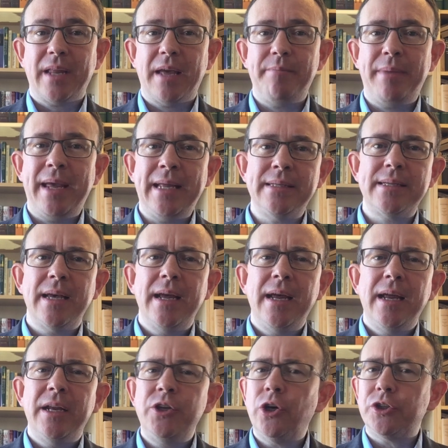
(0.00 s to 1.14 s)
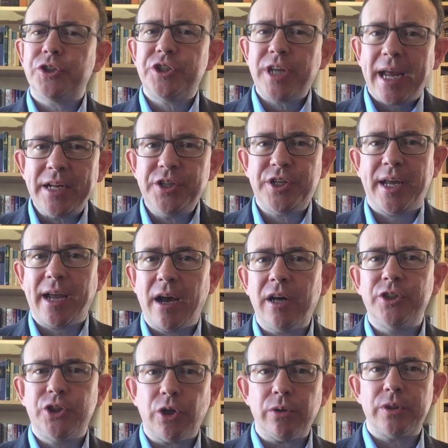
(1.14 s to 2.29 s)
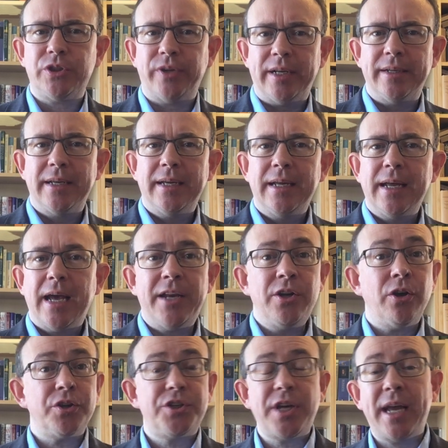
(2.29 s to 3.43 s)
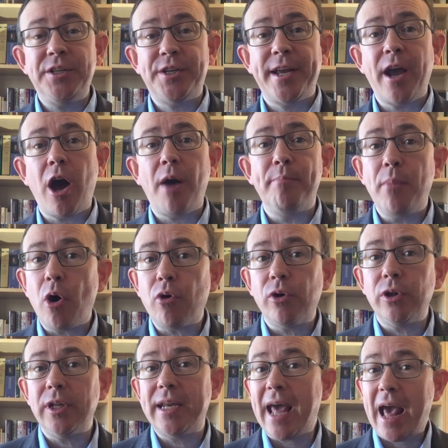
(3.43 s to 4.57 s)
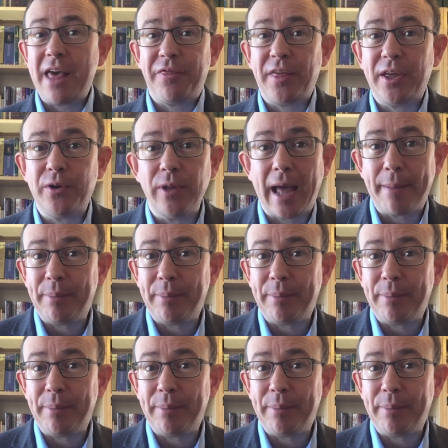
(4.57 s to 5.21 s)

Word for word: It means not changing our doctrine and not changing our moral and ethical